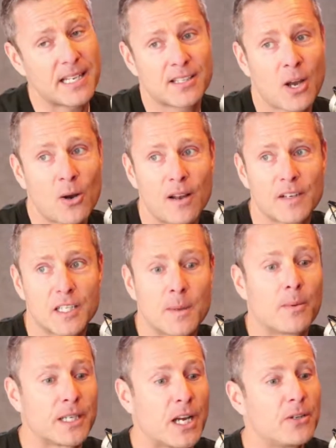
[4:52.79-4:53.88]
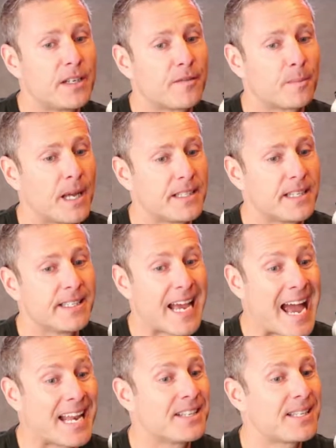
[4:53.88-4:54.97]
But it's so lovely to be able to go to different places,
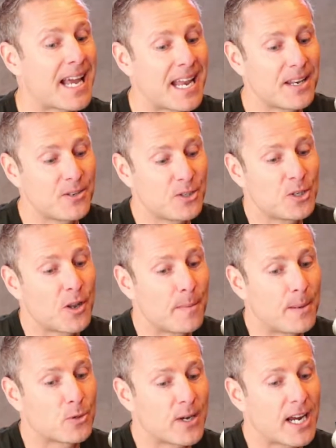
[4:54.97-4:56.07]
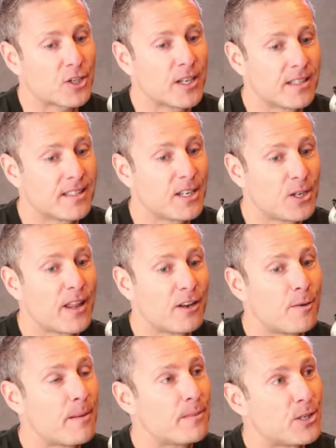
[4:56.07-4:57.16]
and the people's reaction is that they
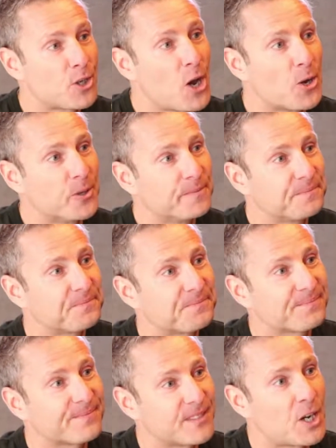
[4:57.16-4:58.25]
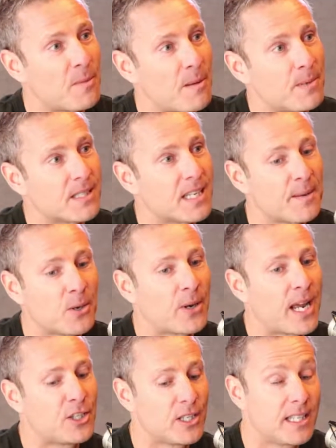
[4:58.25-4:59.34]
remember the show, they remember seeing me on
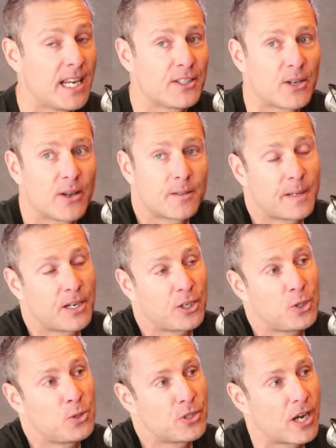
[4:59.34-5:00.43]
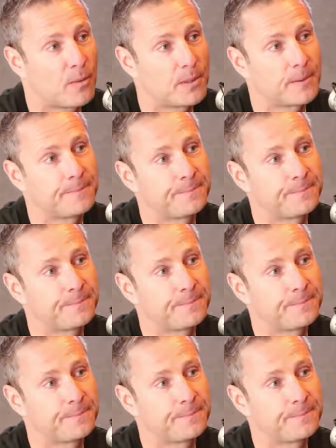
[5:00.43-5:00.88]
AGT, so it's been a huge help.